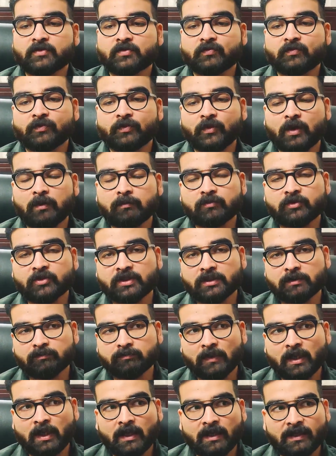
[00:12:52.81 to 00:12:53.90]
from
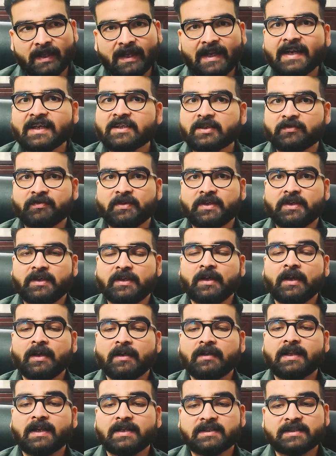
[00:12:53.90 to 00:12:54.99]
some negativity.
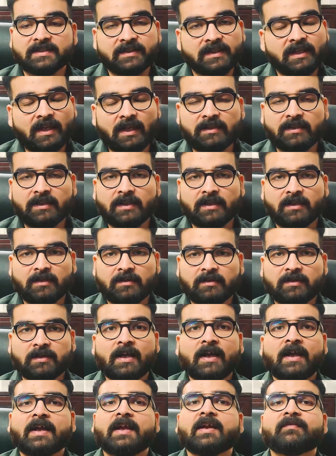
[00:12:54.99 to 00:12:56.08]
That is
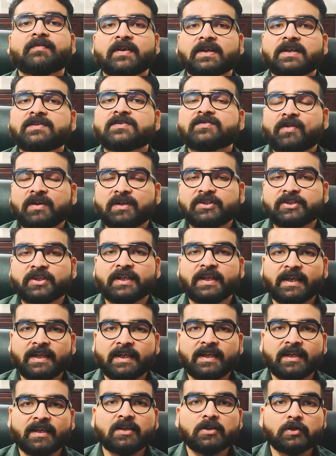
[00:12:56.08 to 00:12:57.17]
Gratikarak, if it is functioning
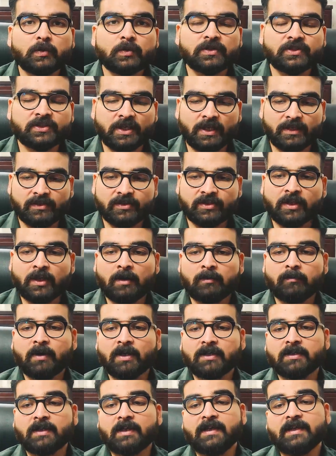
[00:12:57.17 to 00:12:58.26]
in a good sense.
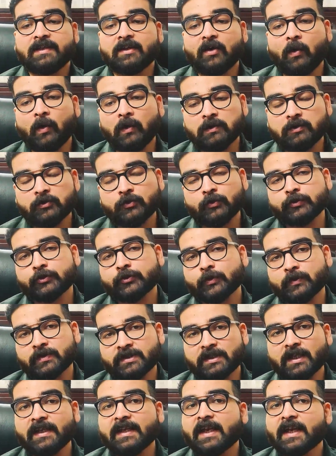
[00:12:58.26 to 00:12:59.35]
But it also
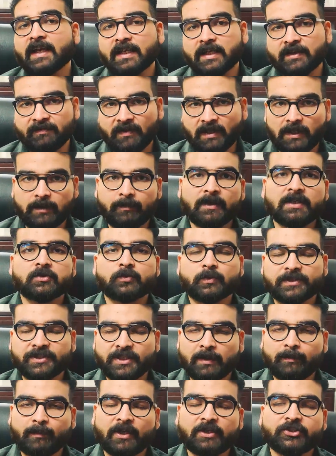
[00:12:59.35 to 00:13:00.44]
shows the negative elements
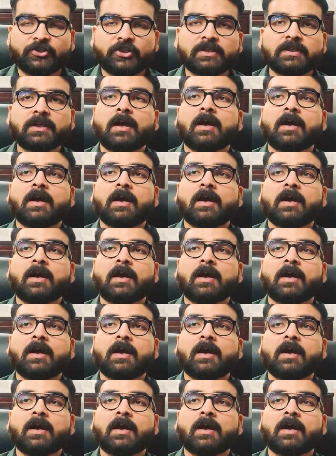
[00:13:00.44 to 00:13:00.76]
which I mentioned.